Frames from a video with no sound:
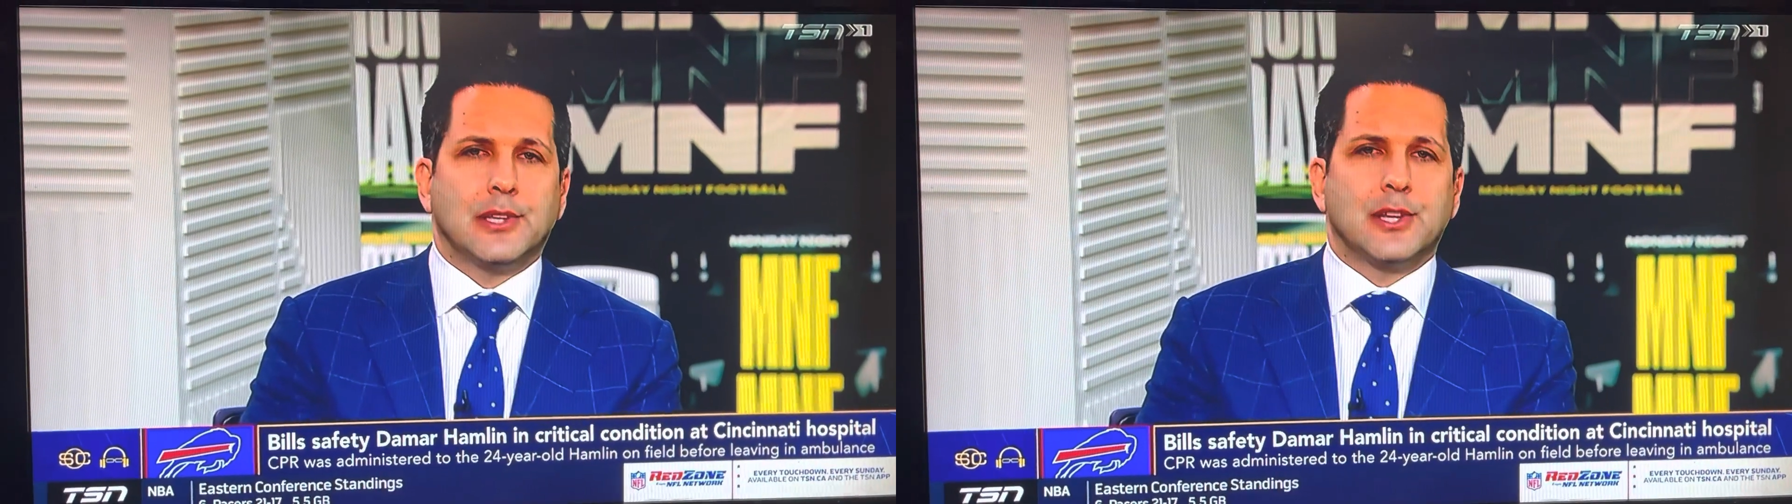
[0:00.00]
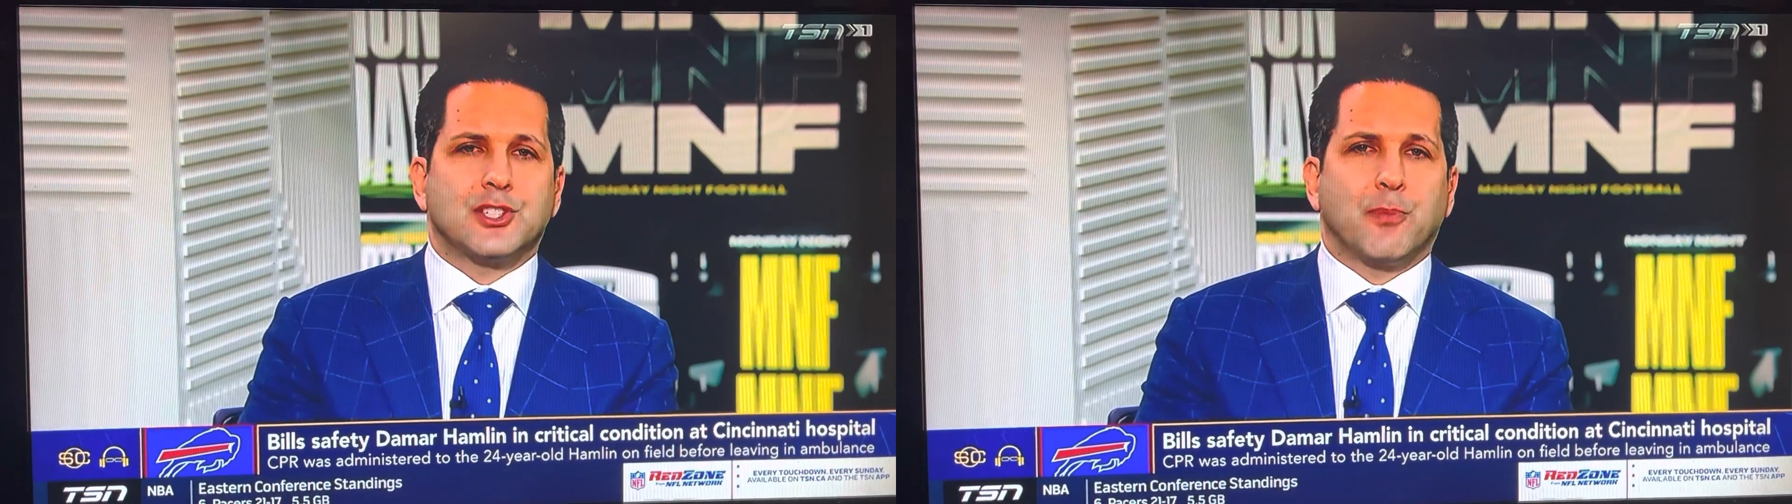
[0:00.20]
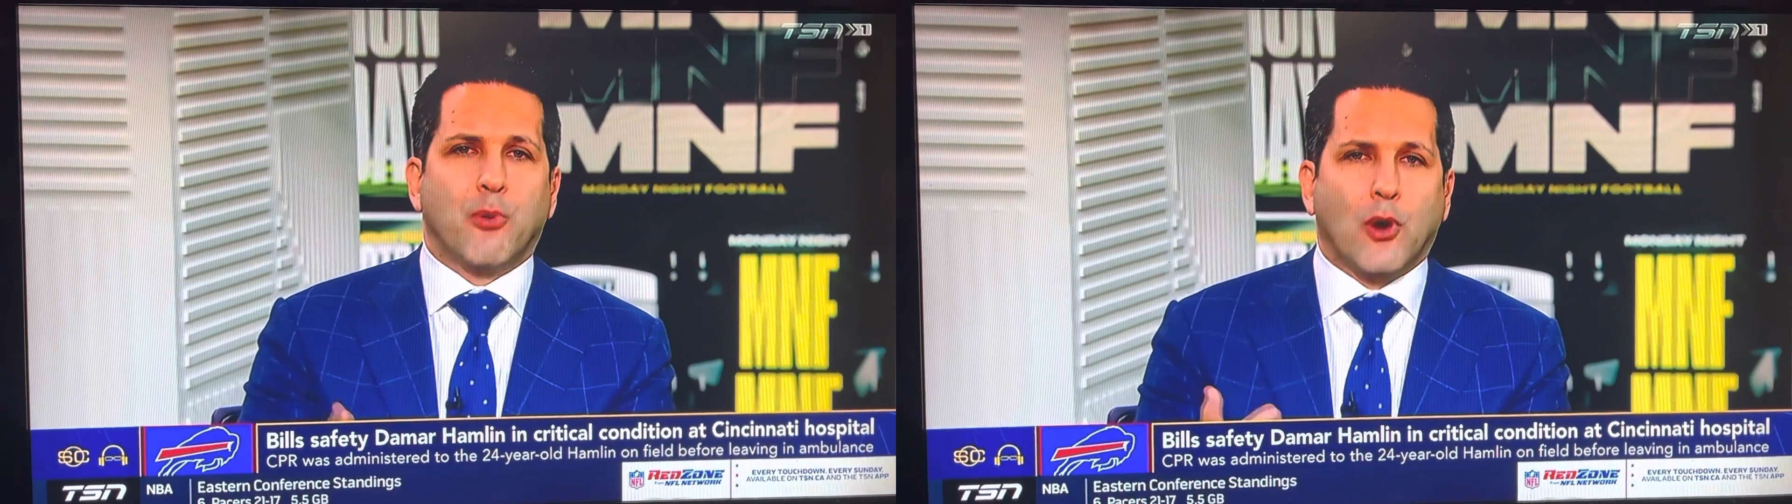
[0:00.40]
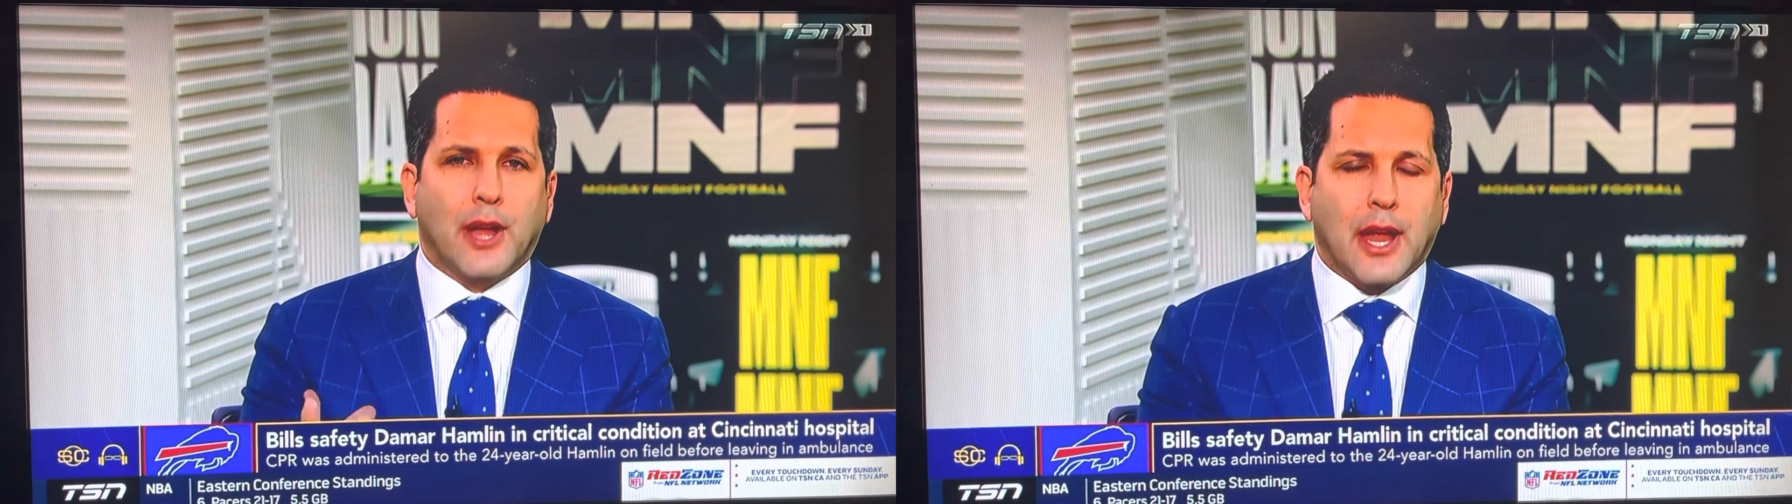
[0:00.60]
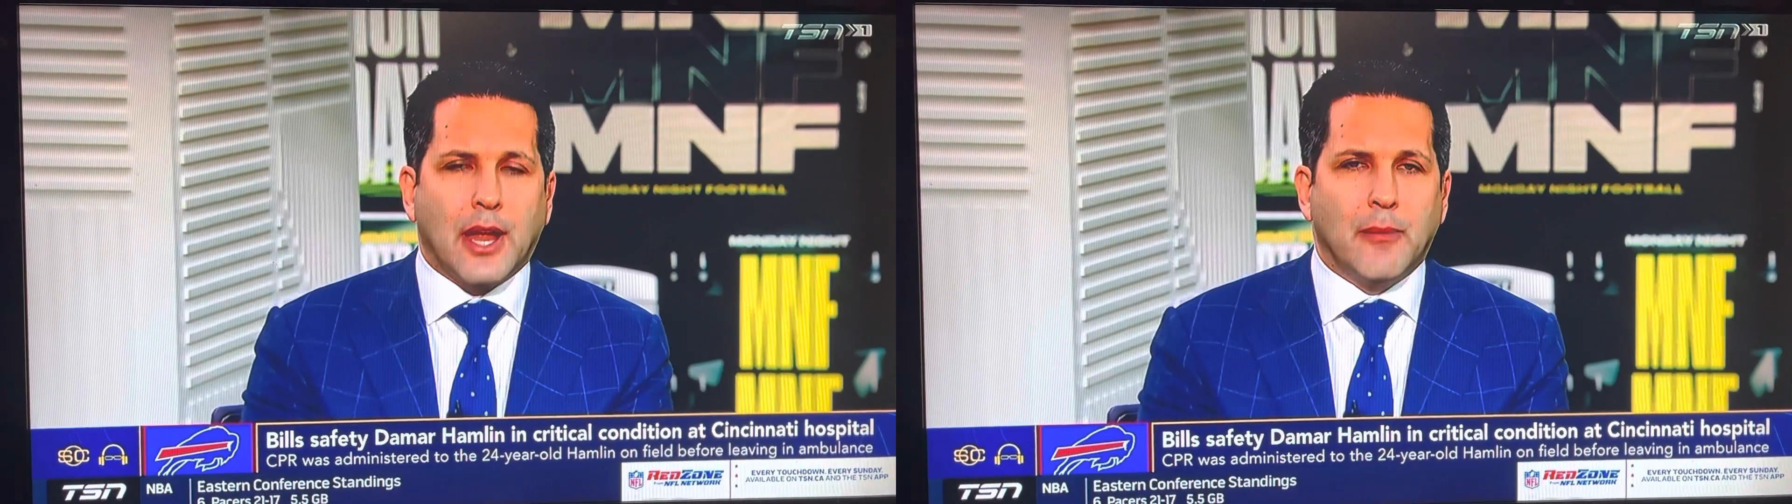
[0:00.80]
to support
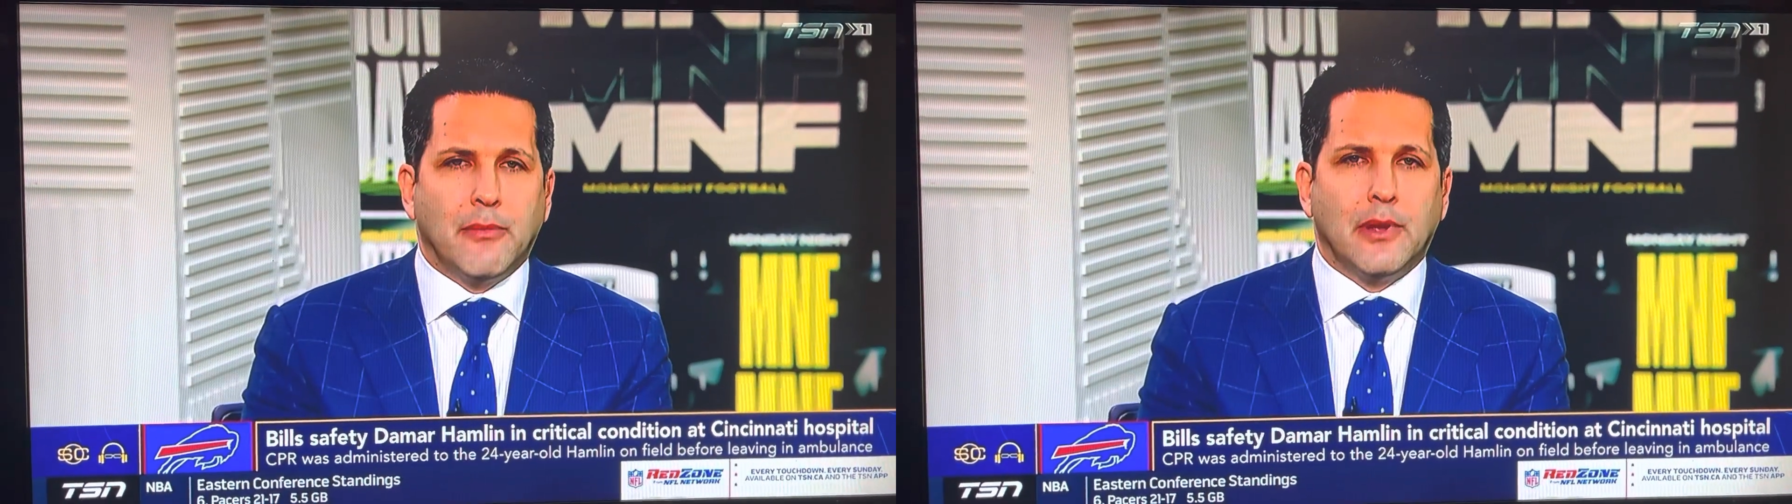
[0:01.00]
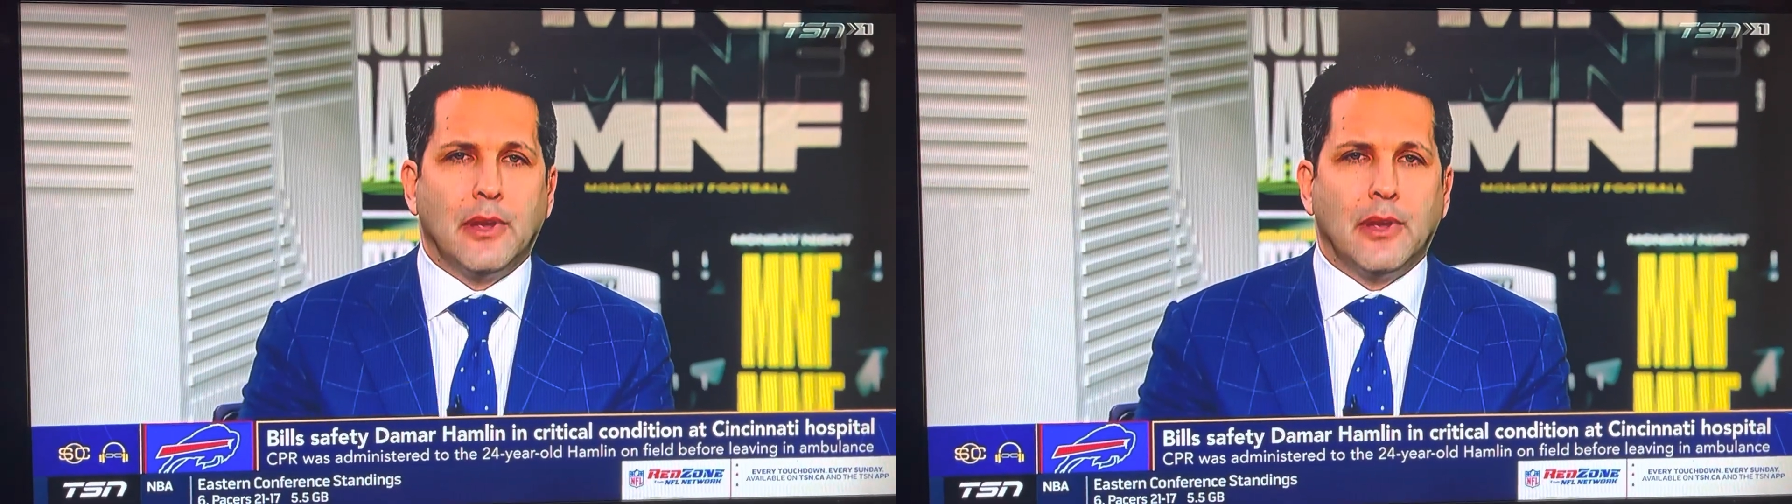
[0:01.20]
him